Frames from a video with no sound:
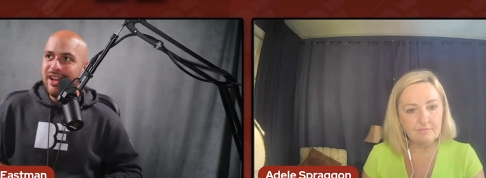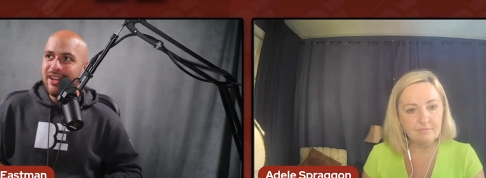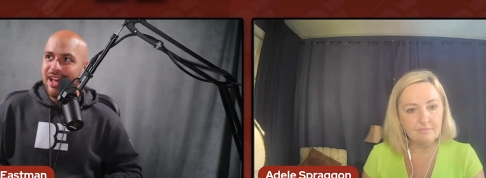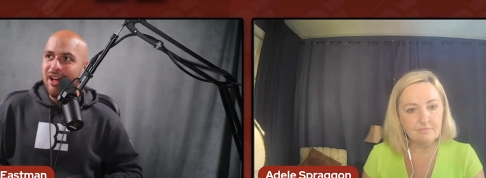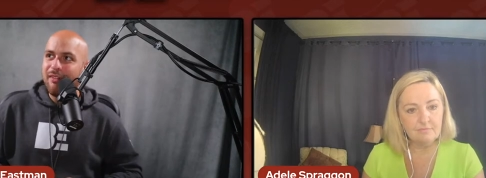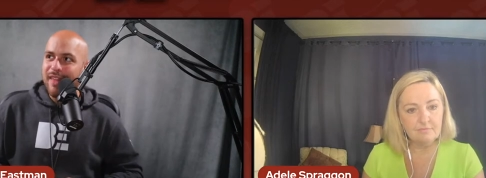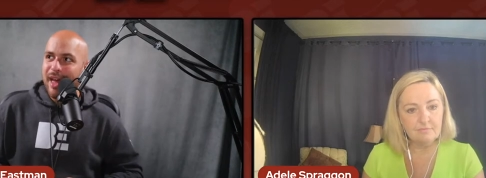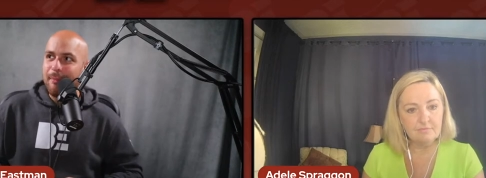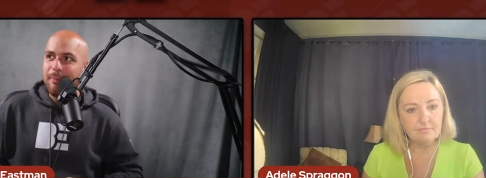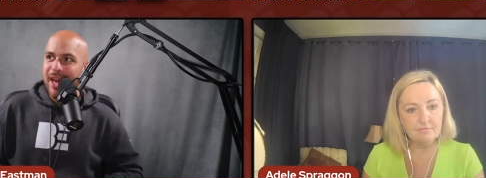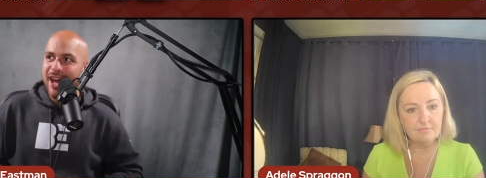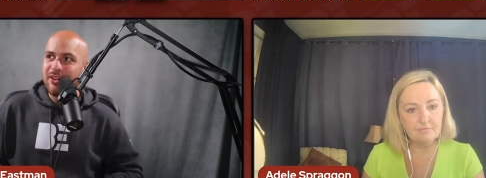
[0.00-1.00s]
Speaker 1: down that
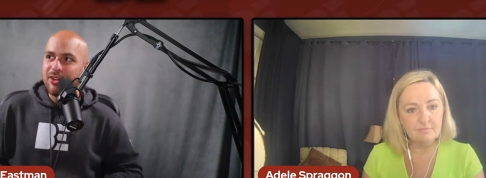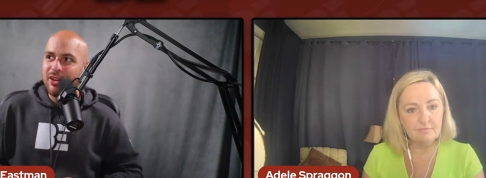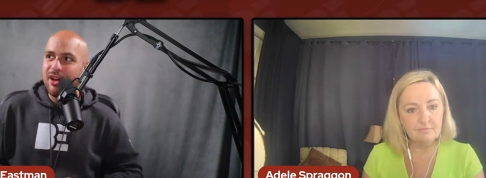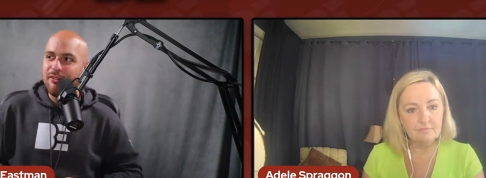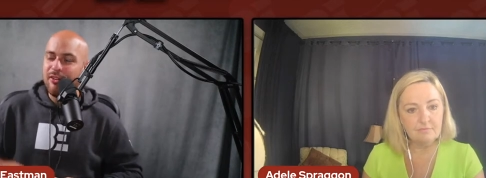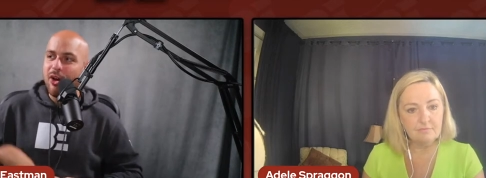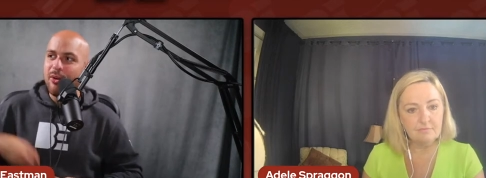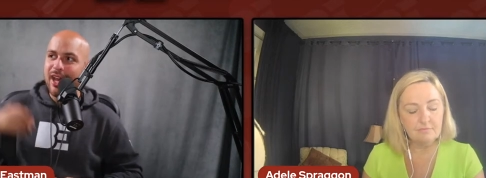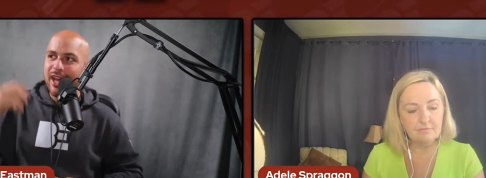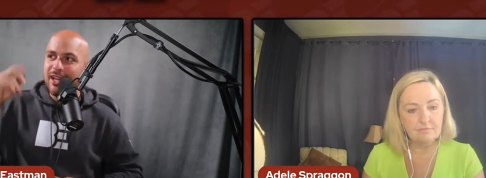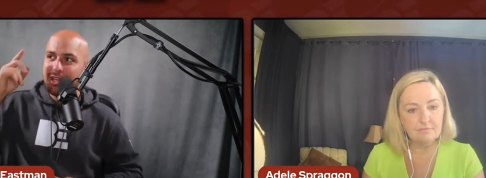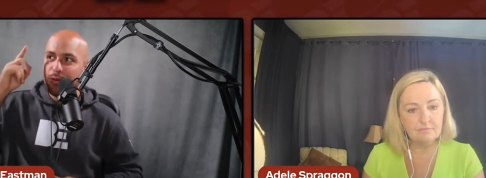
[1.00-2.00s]
pattern of okay,
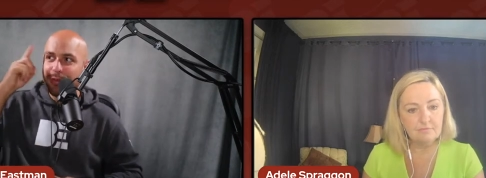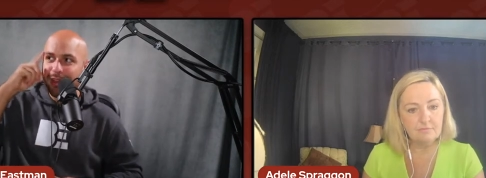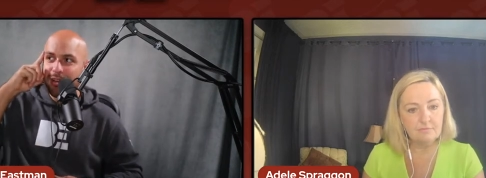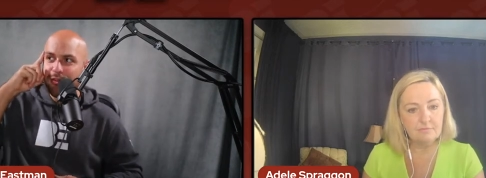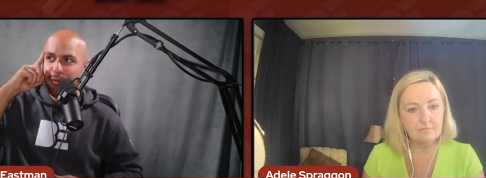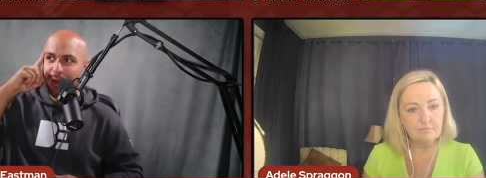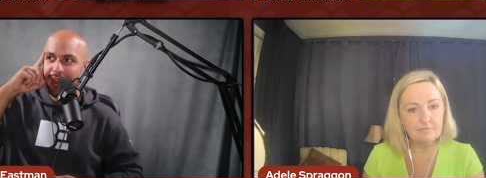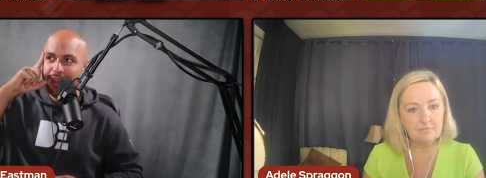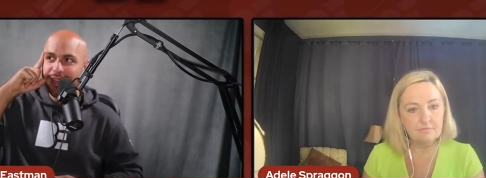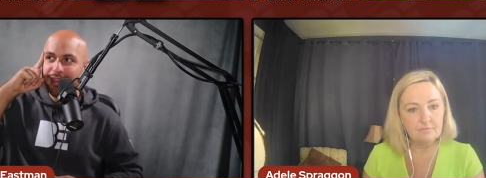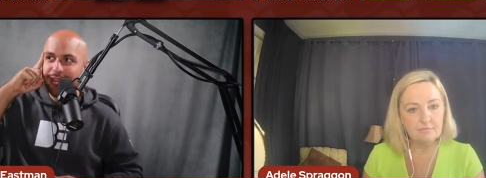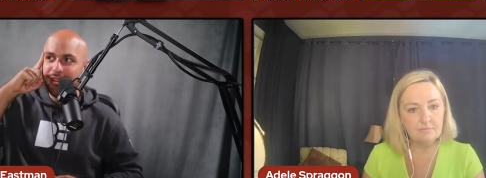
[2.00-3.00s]
you think of what you
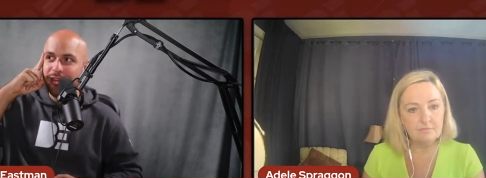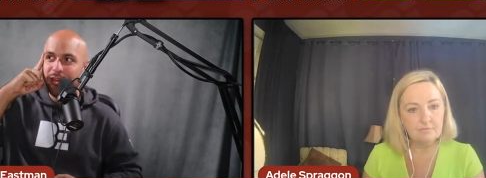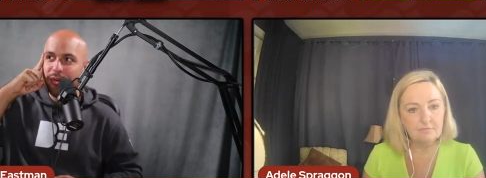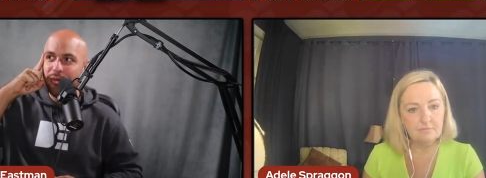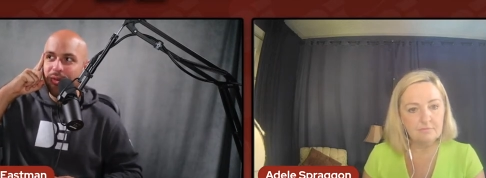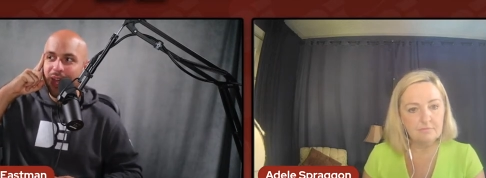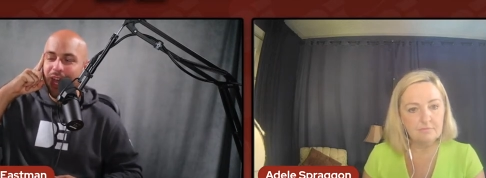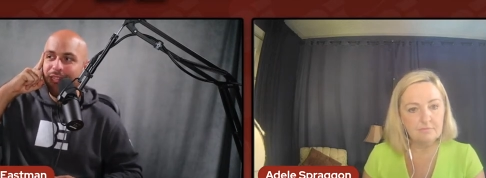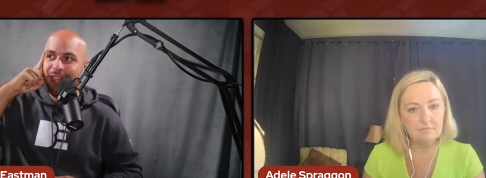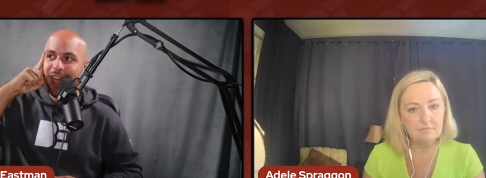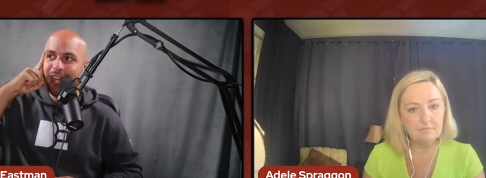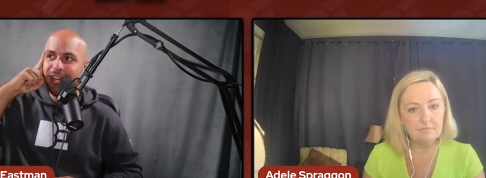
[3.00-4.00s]
need to do and
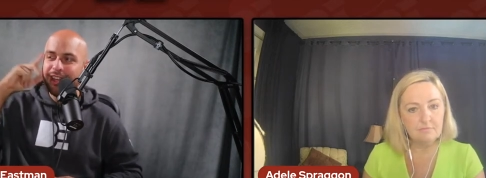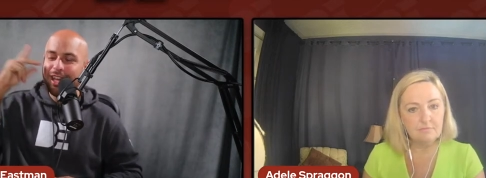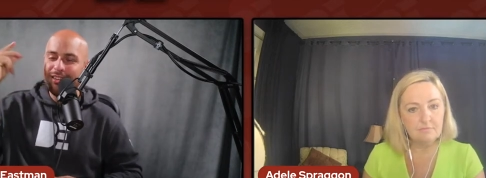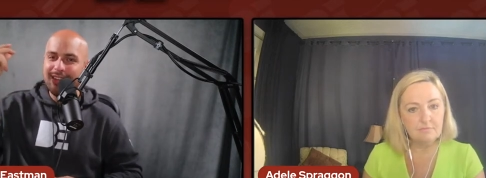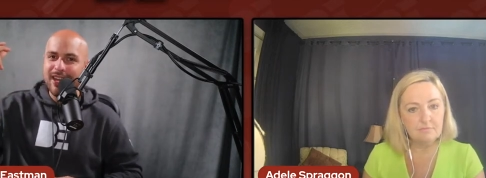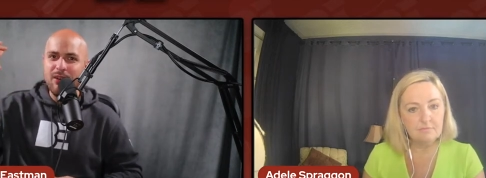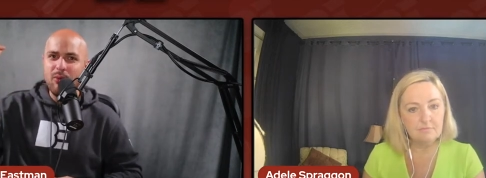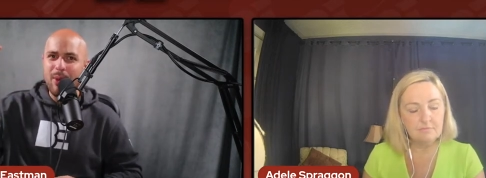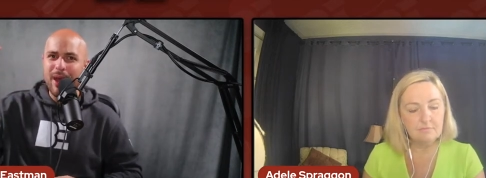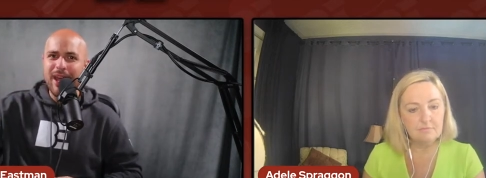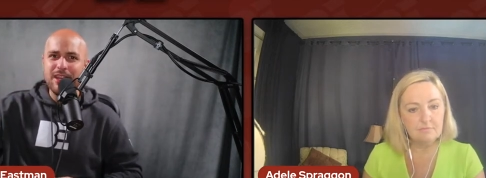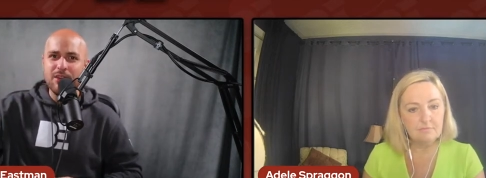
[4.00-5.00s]
then it's in a
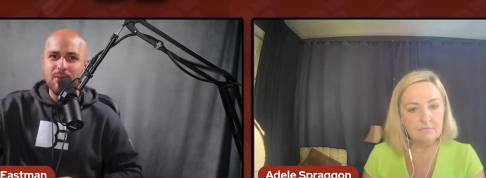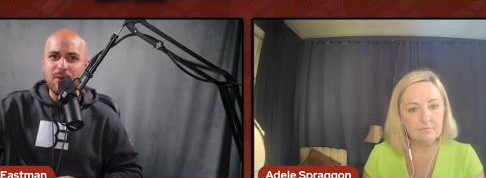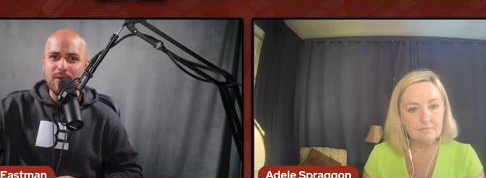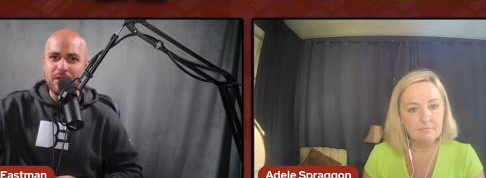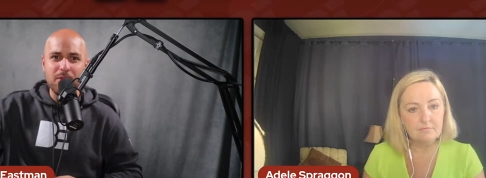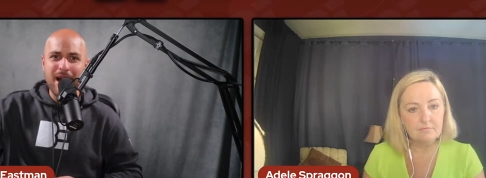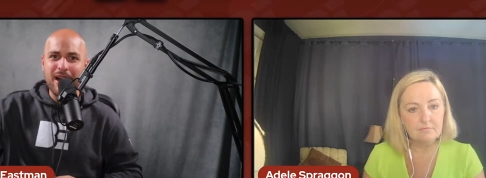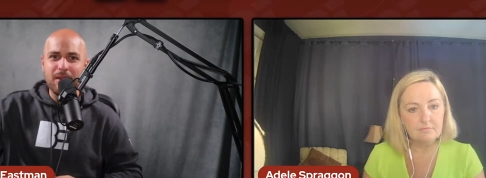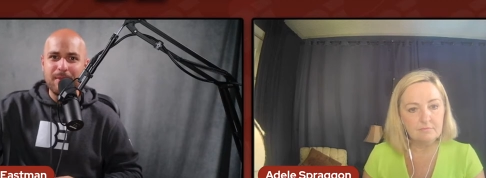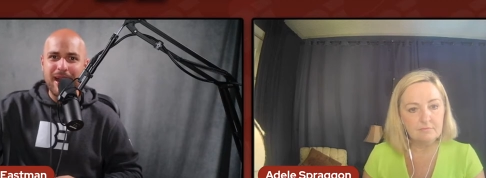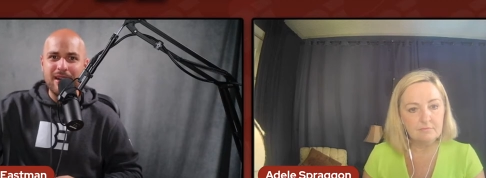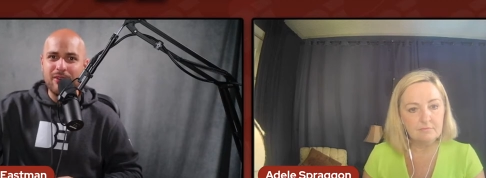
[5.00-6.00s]
way you you
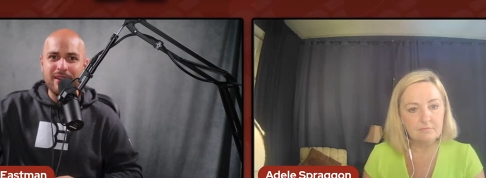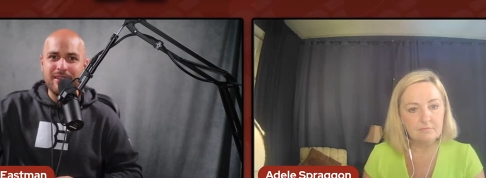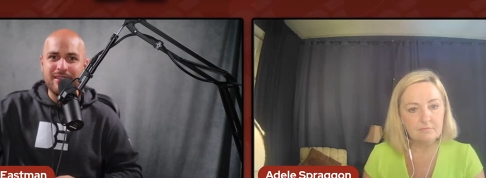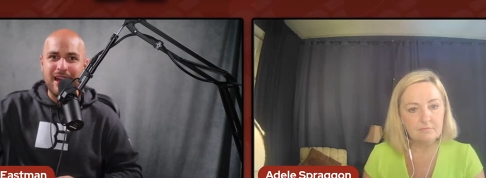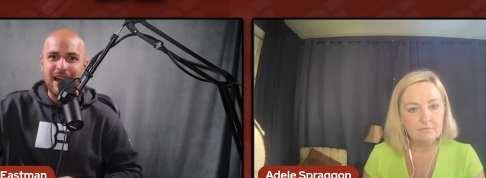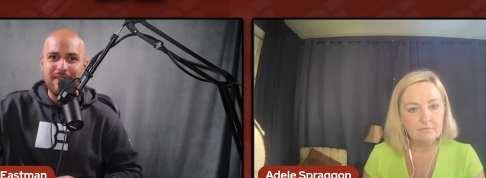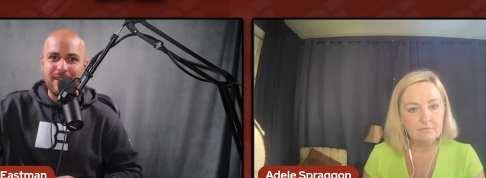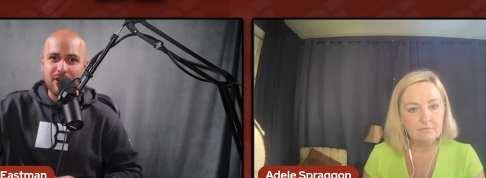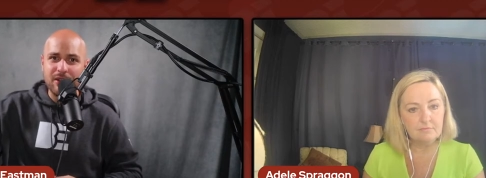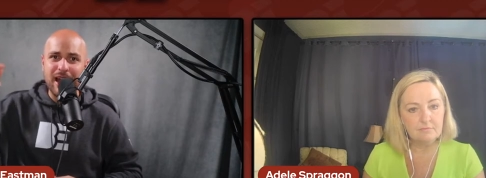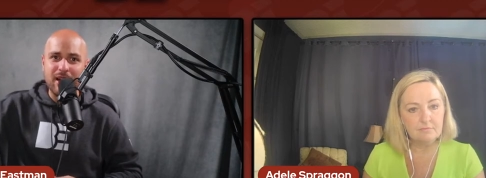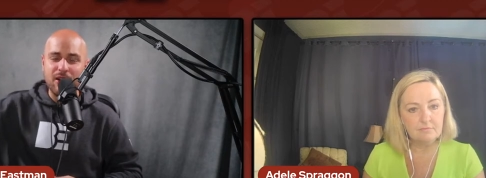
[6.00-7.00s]
automatically decide that you're
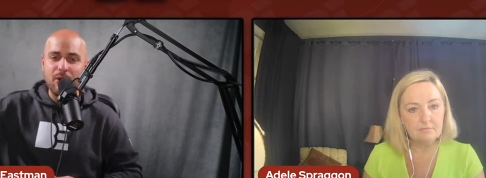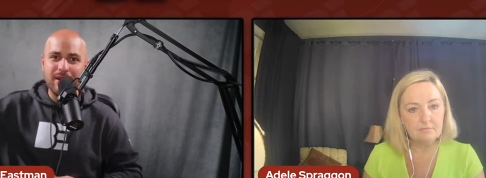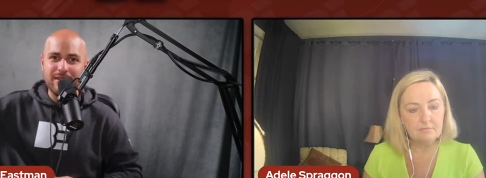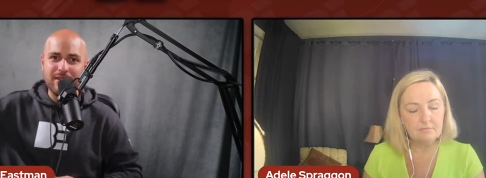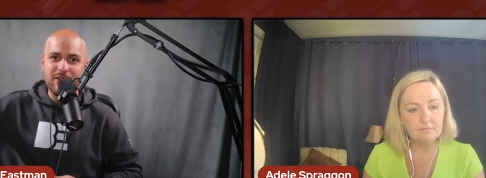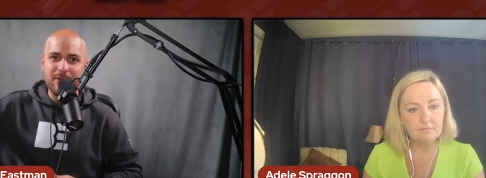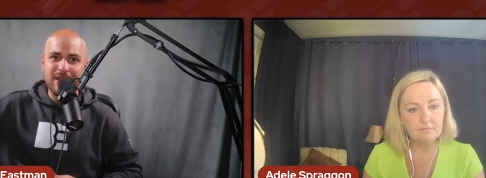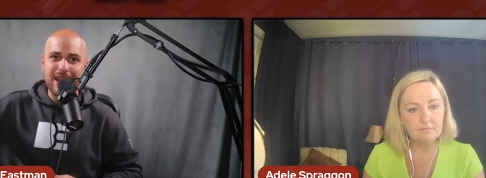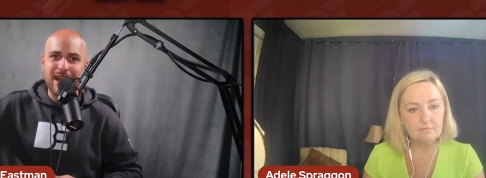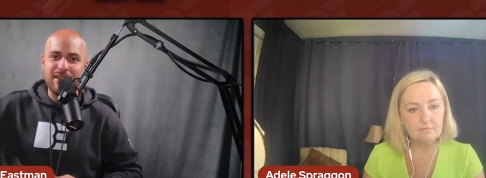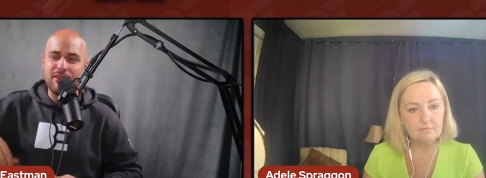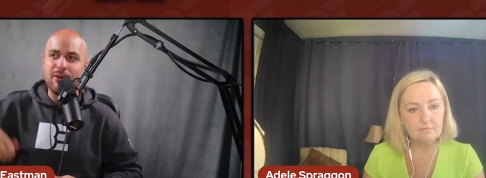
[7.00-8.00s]
not going to do it yet. So